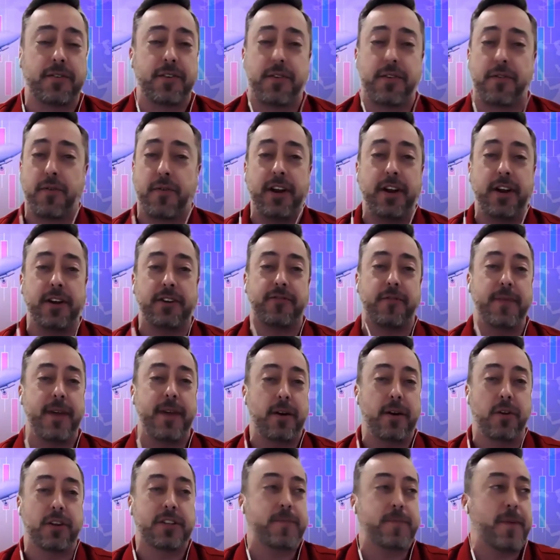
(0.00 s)
3 years from
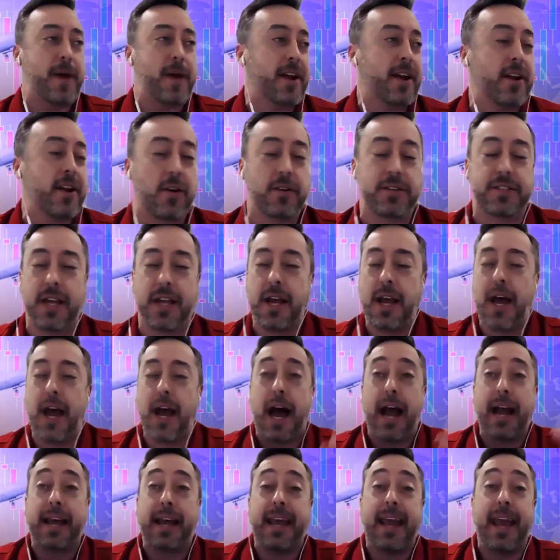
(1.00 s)
now who looks back and goes,
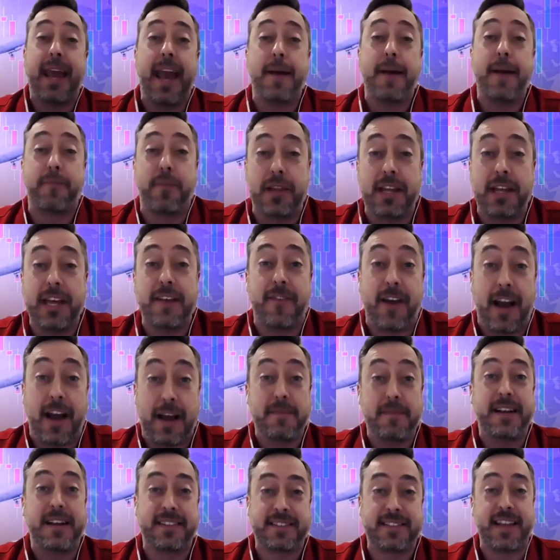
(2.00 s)
I can't believe
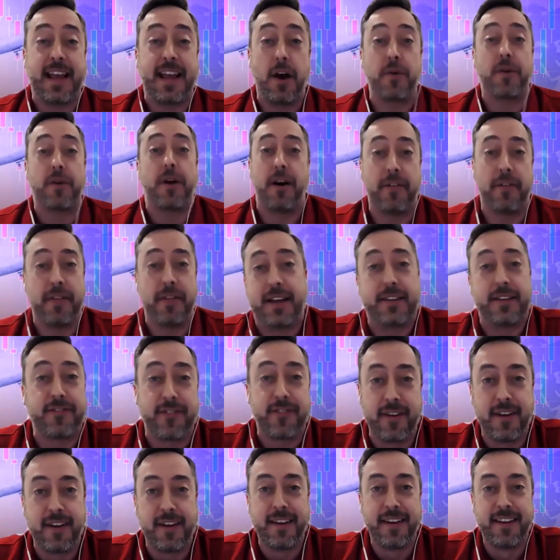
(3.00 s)
I missed out on
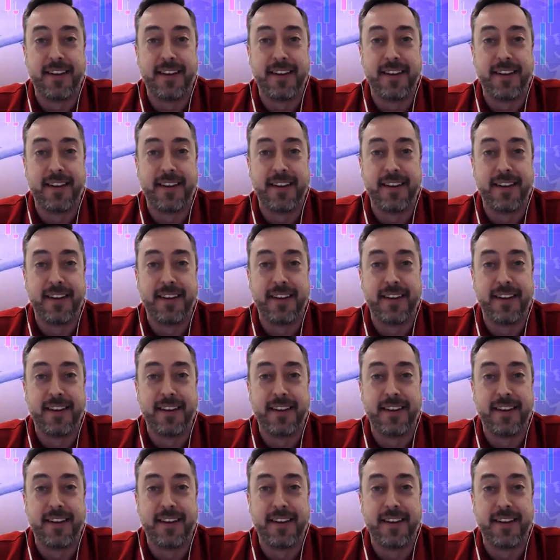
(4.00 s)
this.